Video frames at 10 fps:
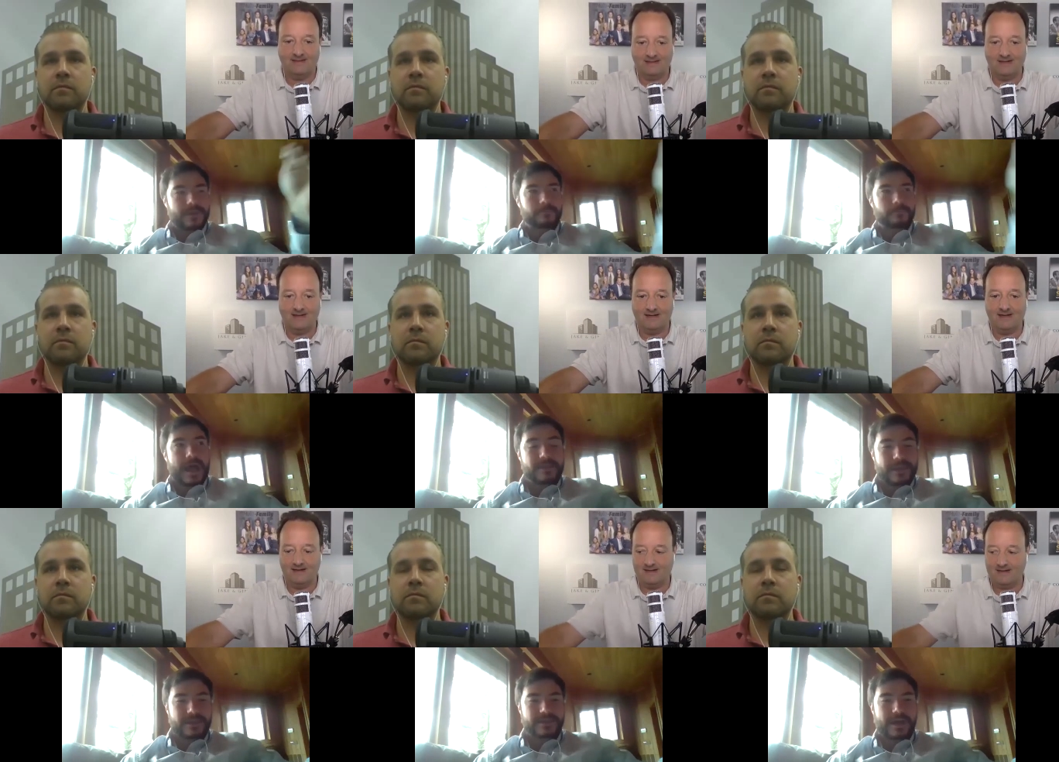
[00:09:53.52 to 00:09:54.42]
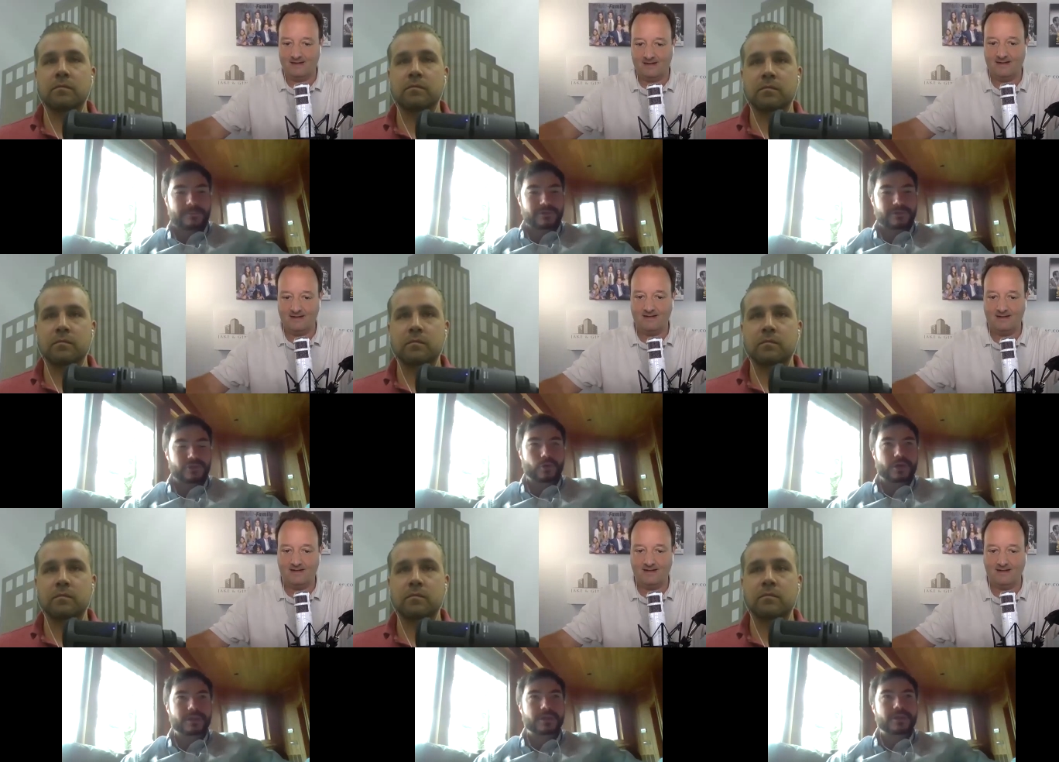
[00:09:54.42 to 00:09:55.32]
Speaker 1: high paying job in New
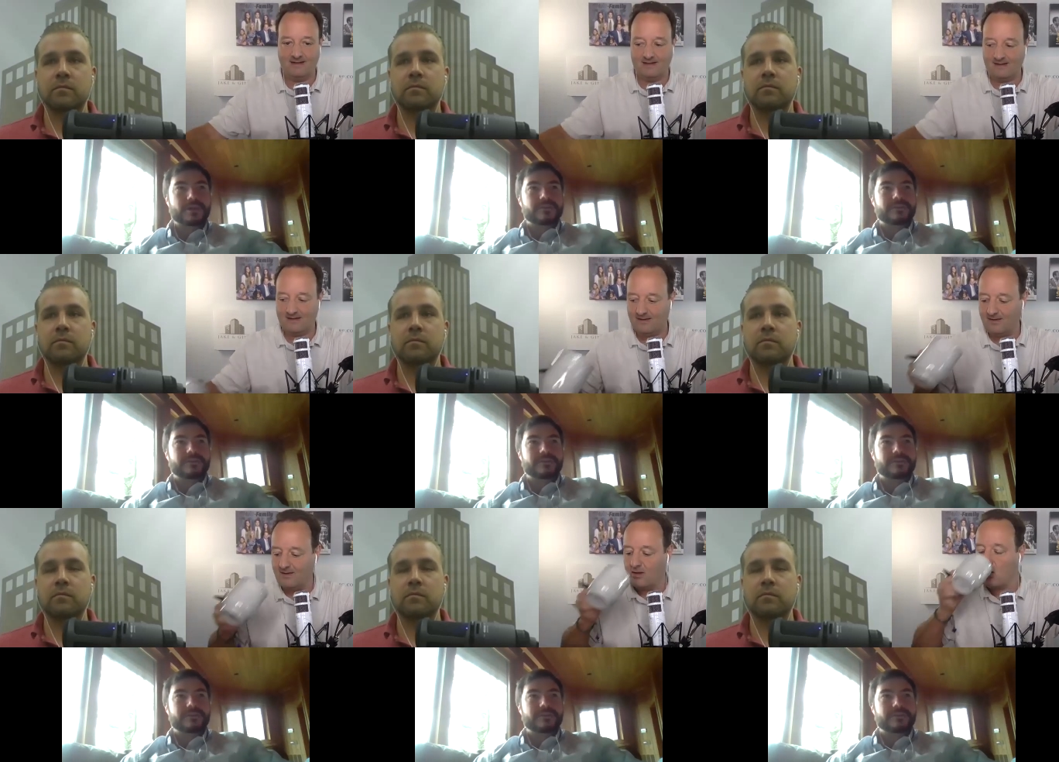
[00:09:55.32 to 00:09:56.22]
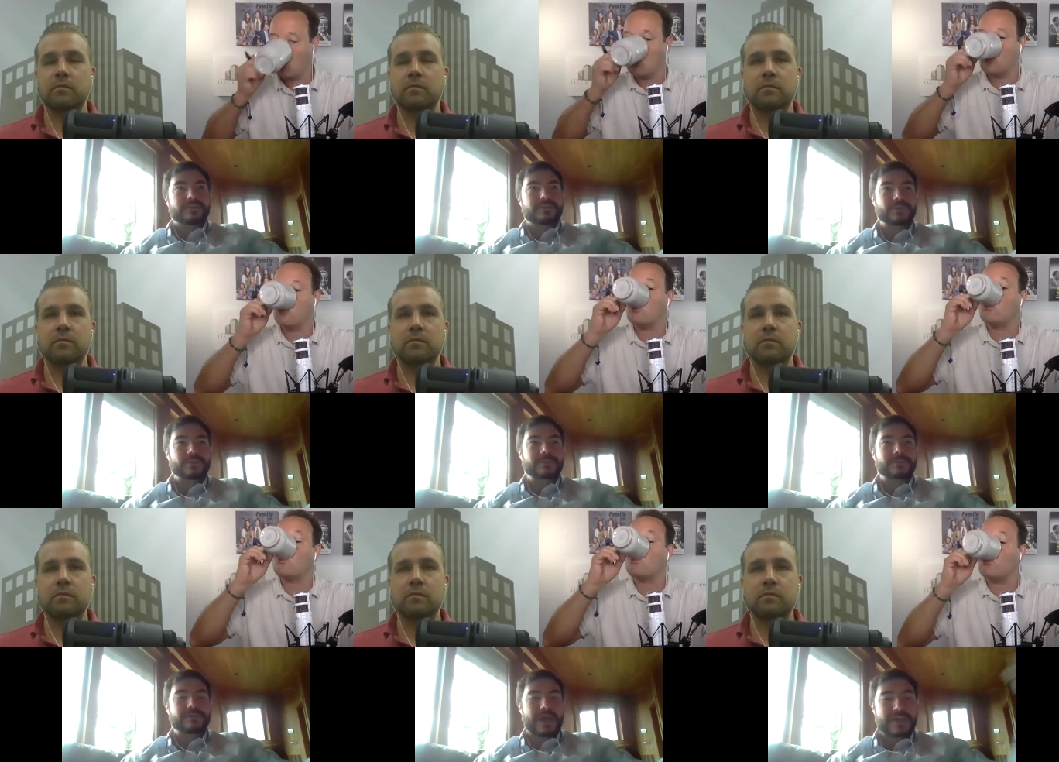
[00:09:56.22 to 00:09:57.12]
York to, to pursuing something like this,
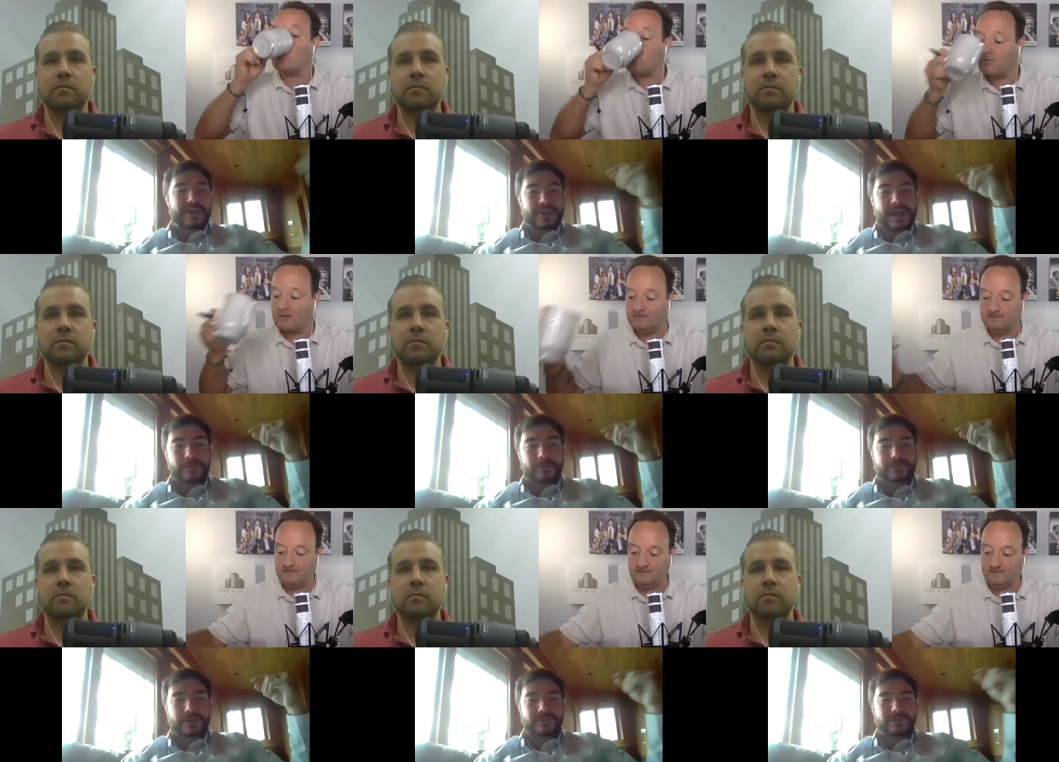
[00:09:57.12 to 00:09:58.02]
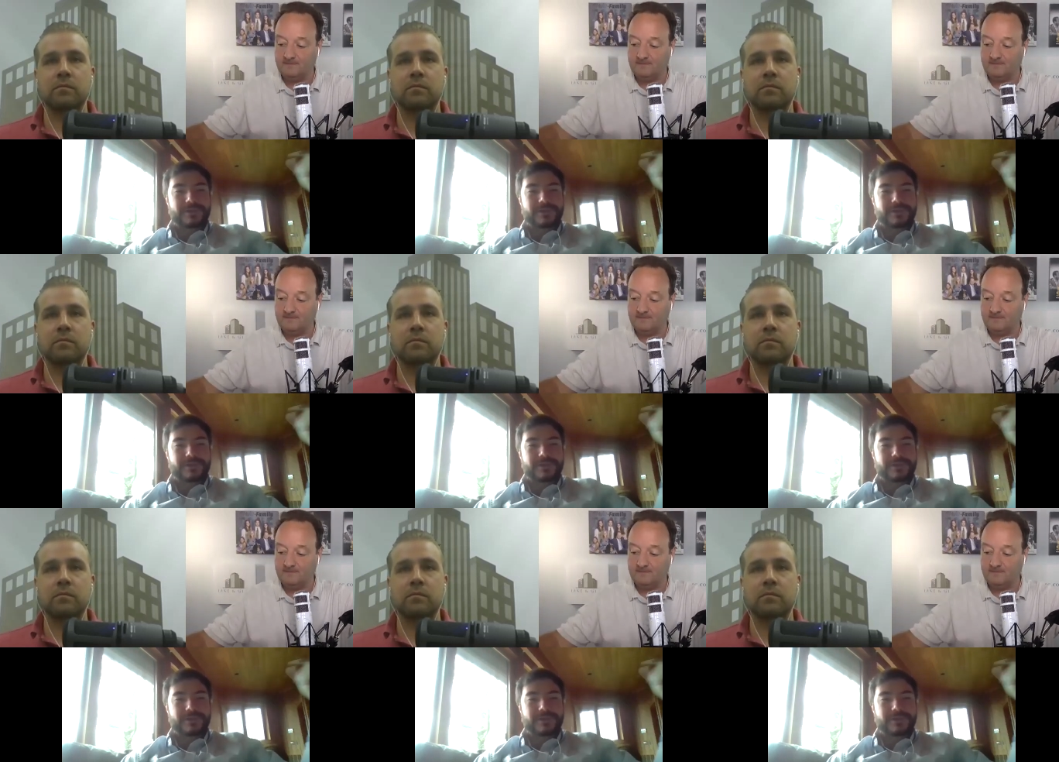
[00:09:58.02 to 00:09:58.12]
I thought I was crazy.